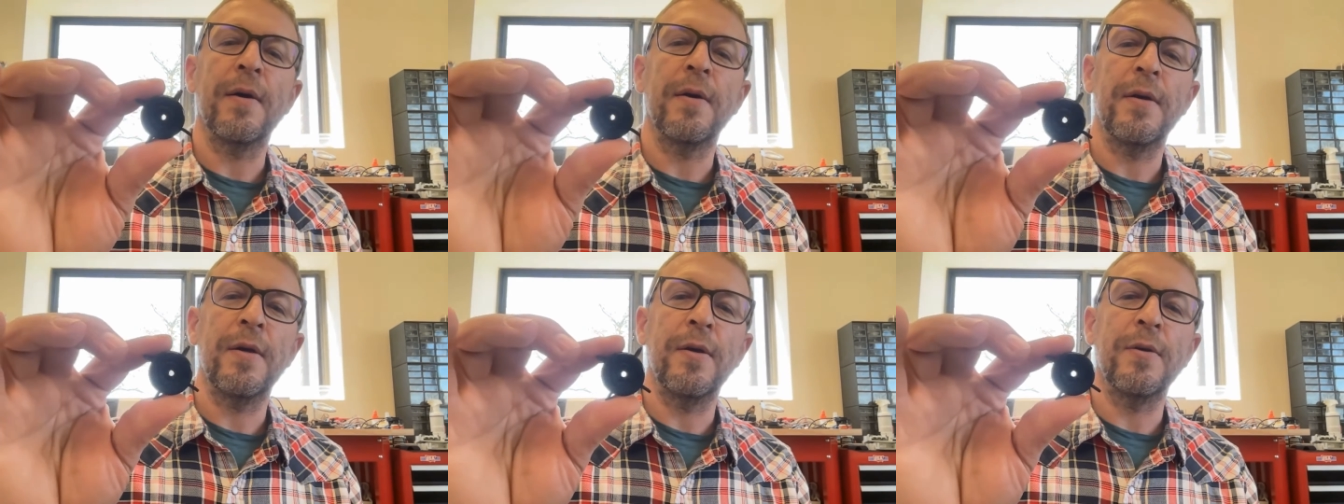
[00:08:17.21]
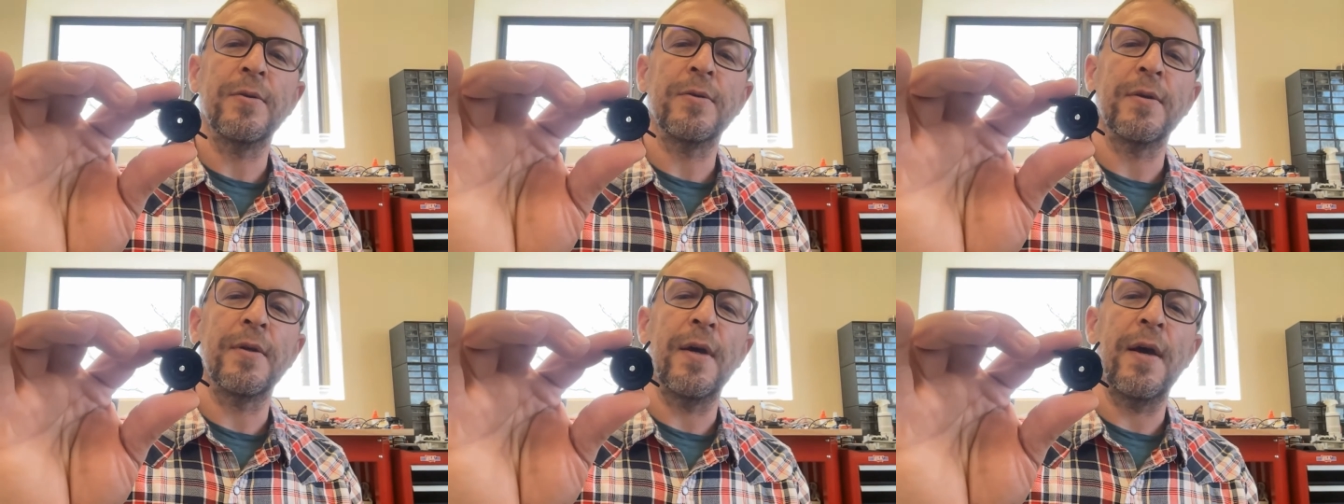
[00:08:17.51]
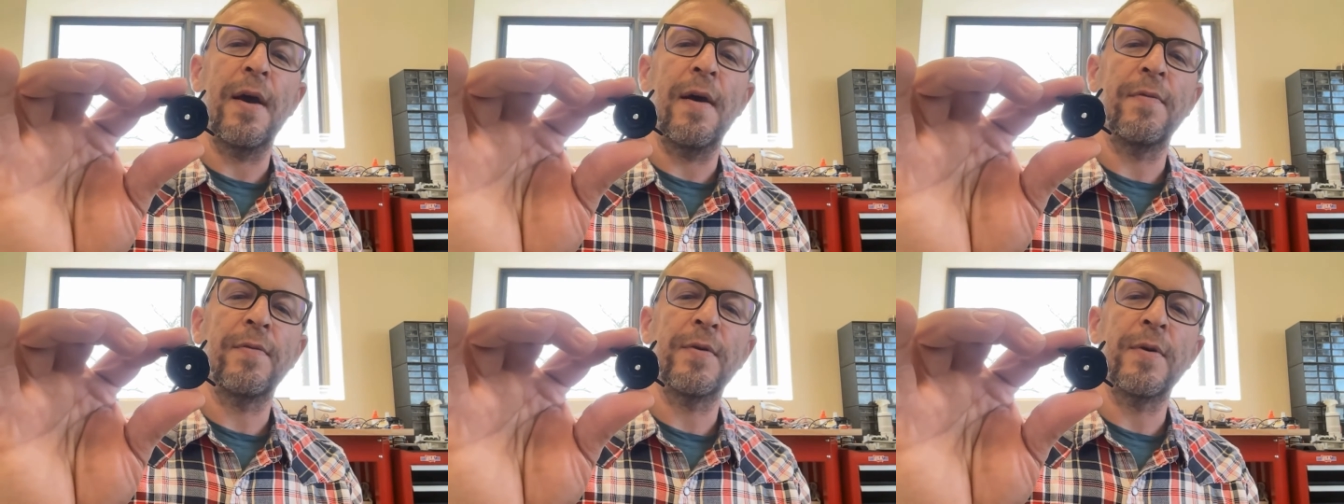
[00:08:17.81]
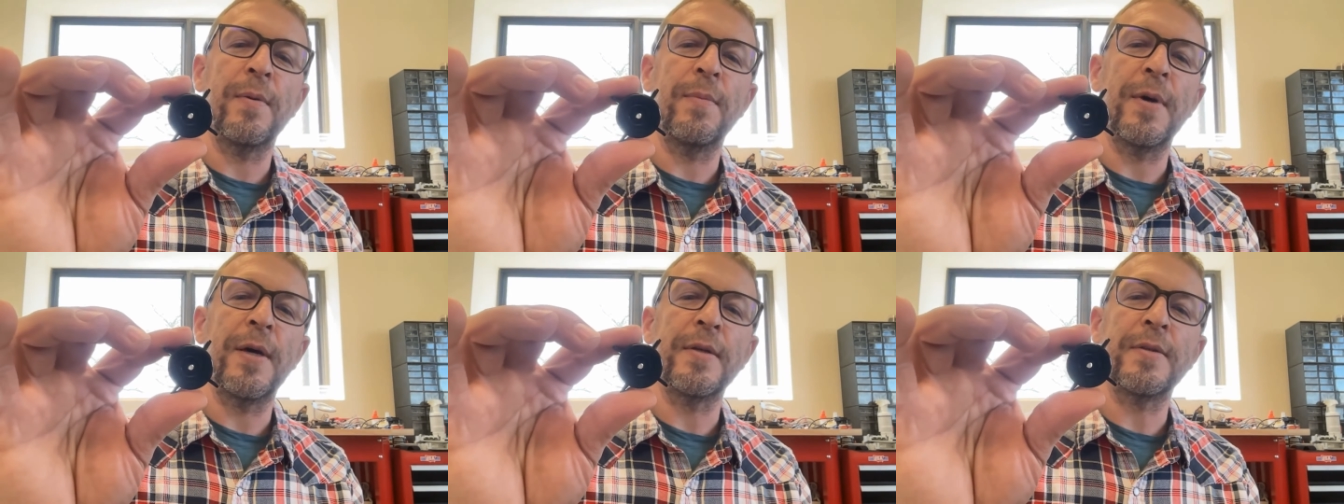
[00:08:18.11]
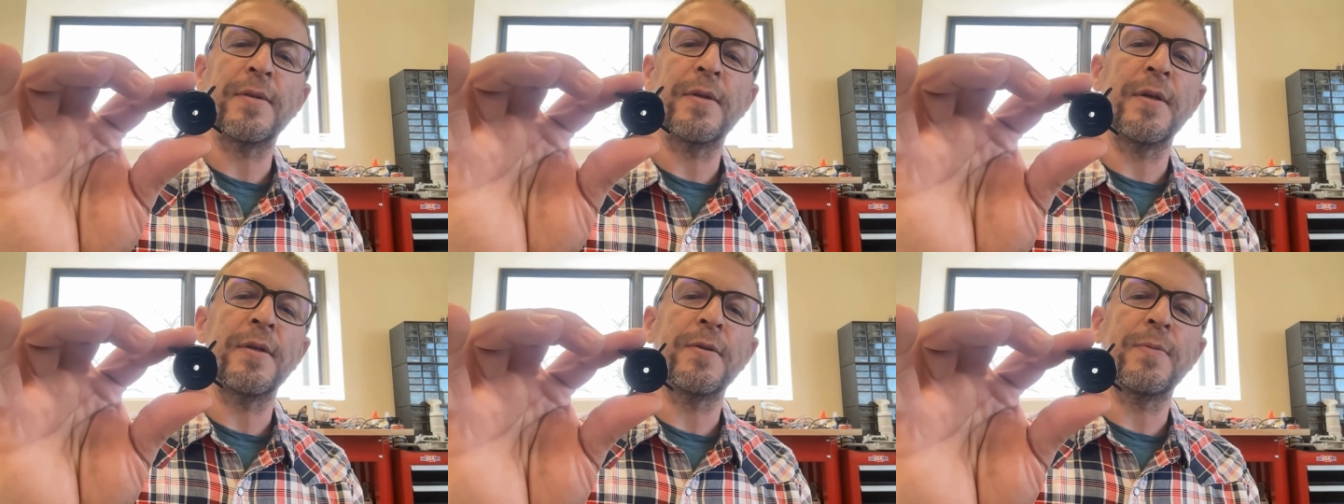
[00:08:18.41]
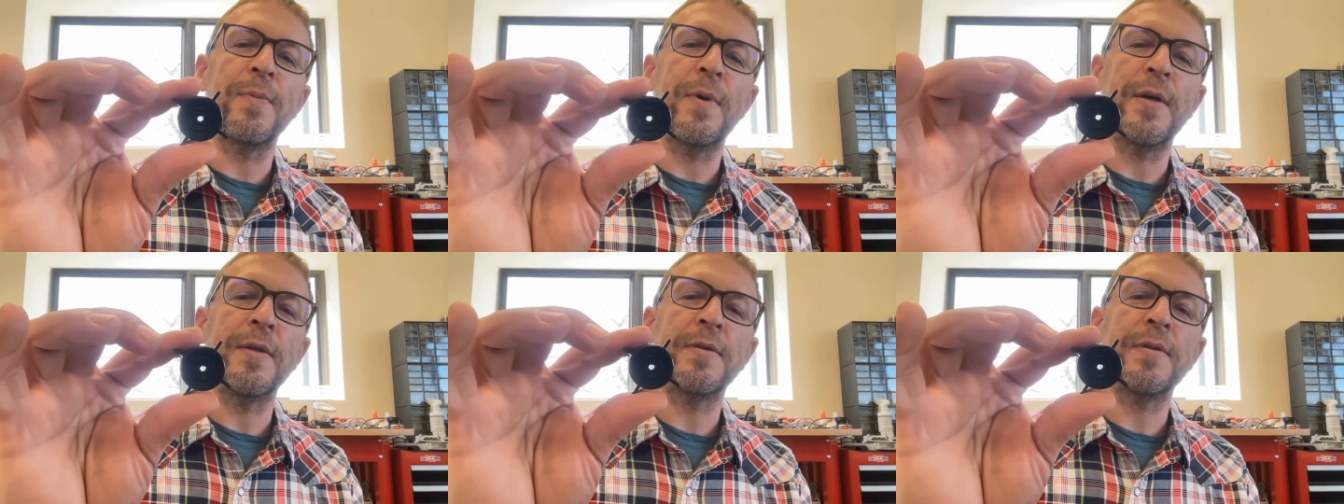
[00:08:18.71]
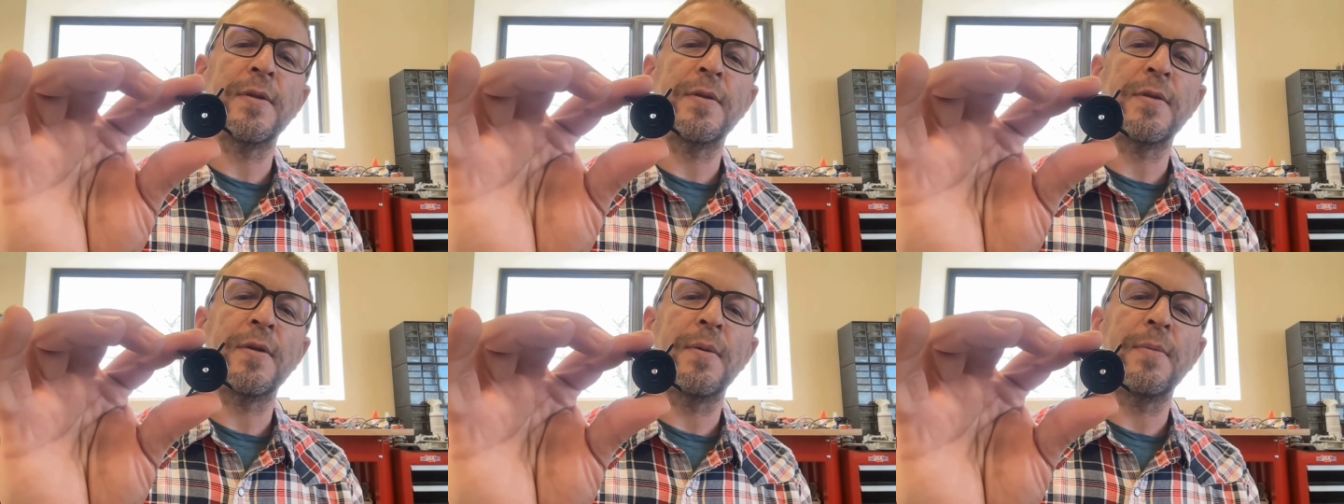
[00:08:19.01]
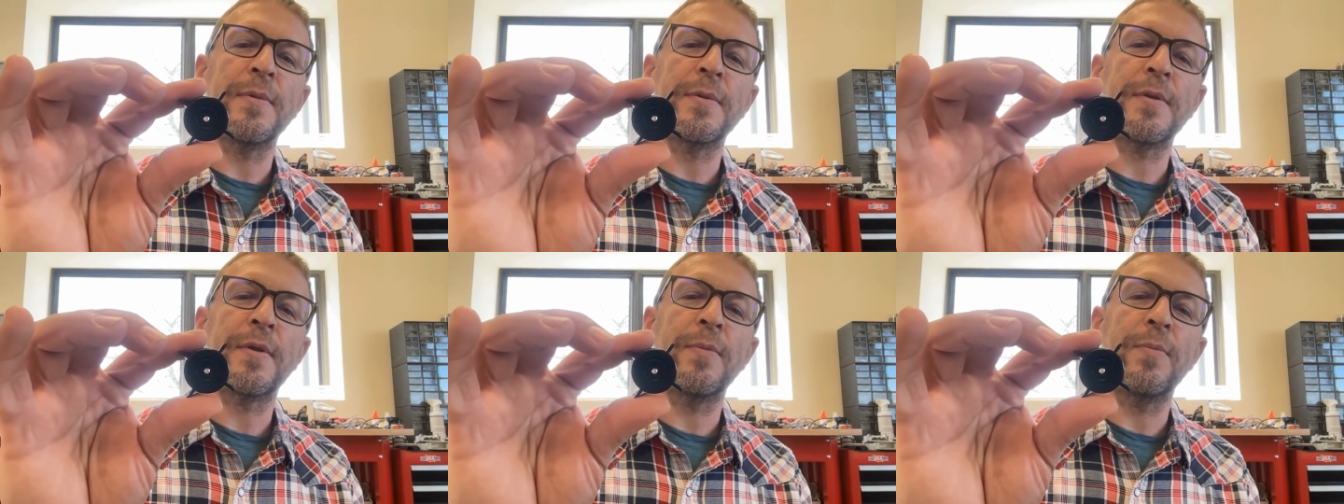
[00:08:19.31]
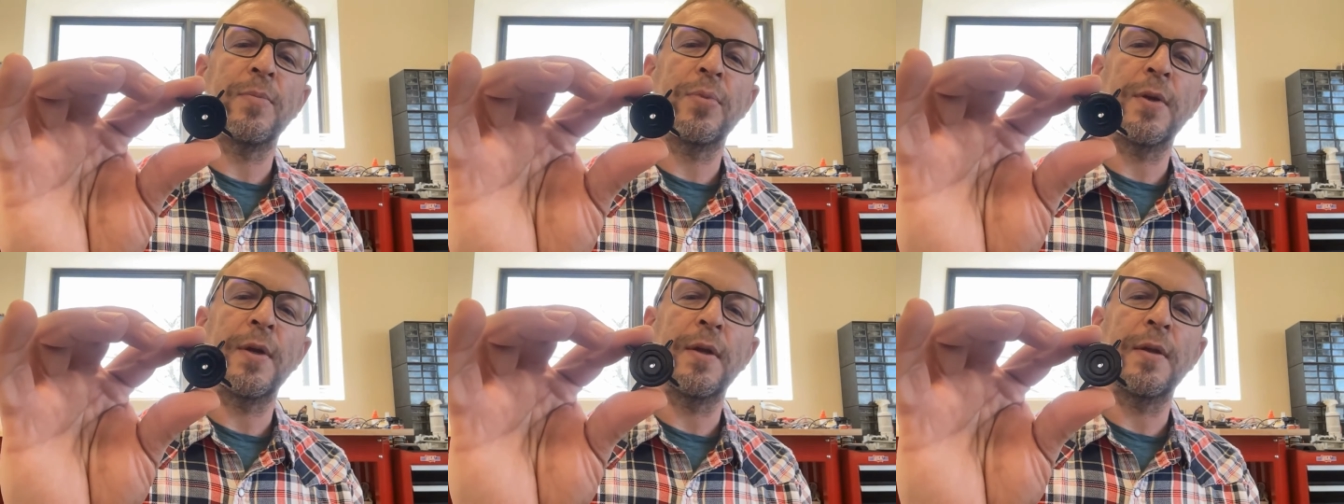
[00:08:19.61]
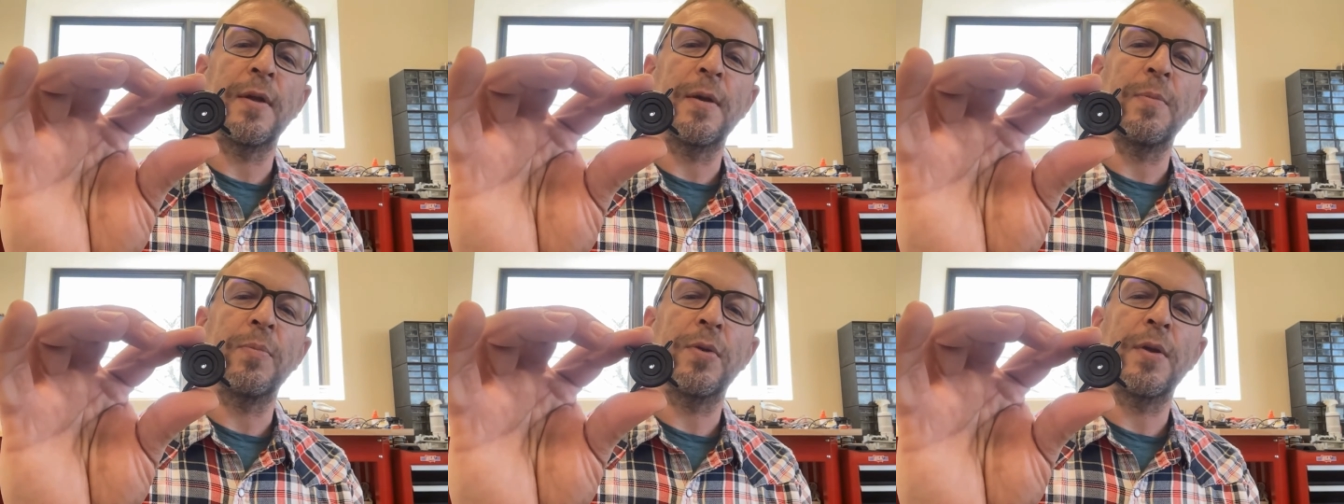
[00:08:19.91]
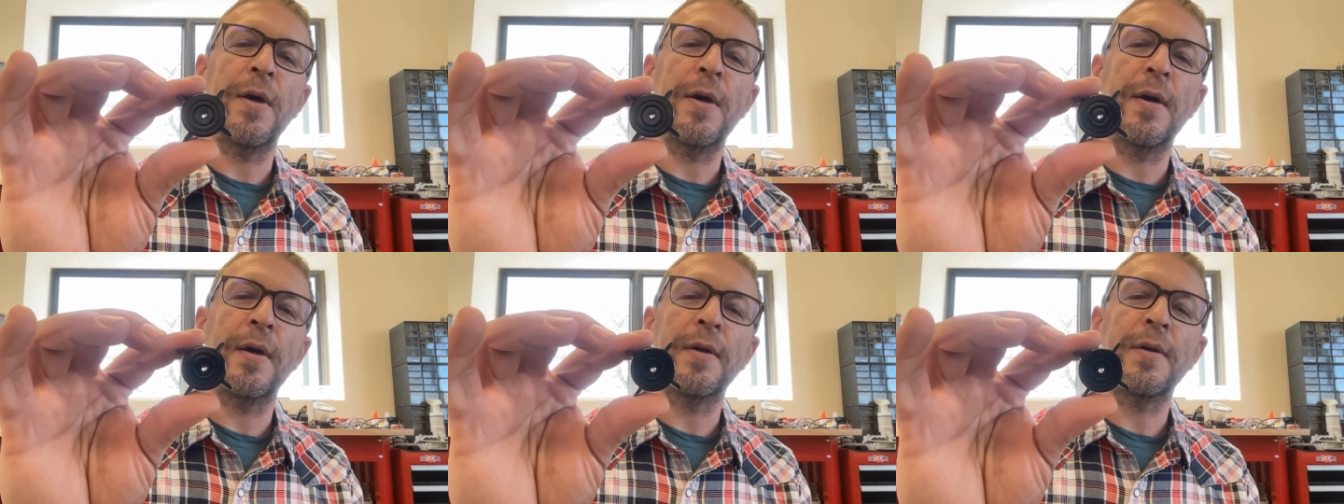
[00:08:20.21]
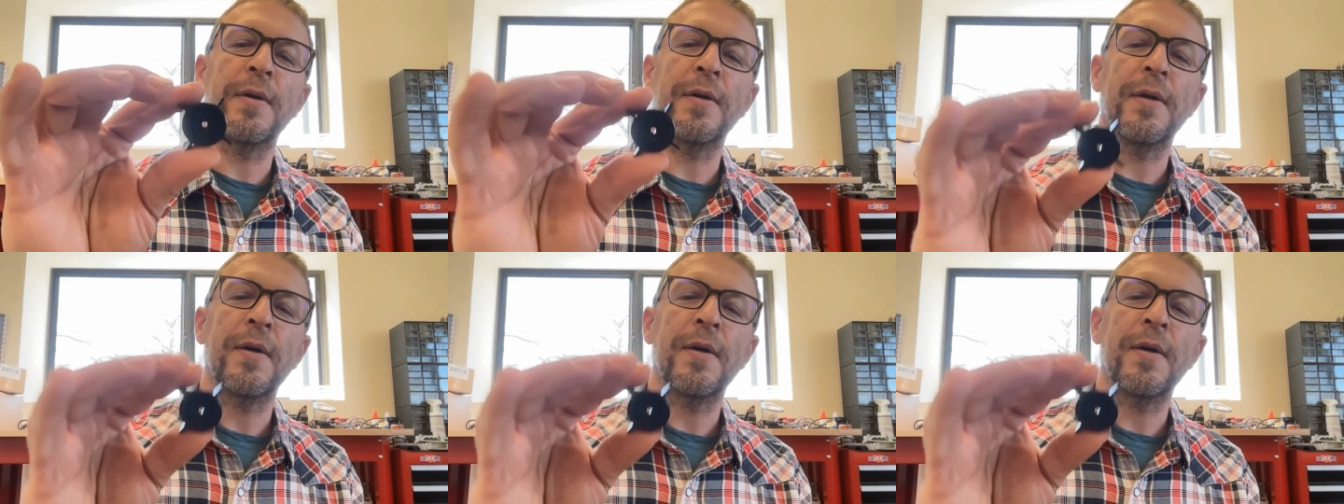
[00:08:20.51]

Usually after about 6 months, it's almost completely plugged.